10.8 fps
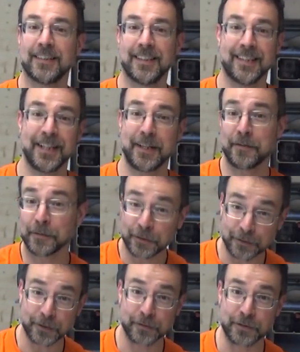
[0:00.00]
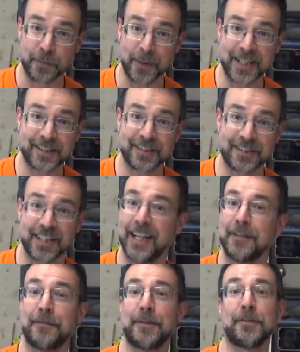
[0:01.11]
Thank you all for your patience
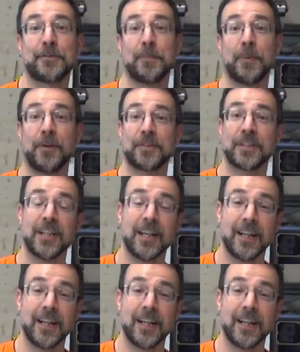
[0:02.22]
and for your support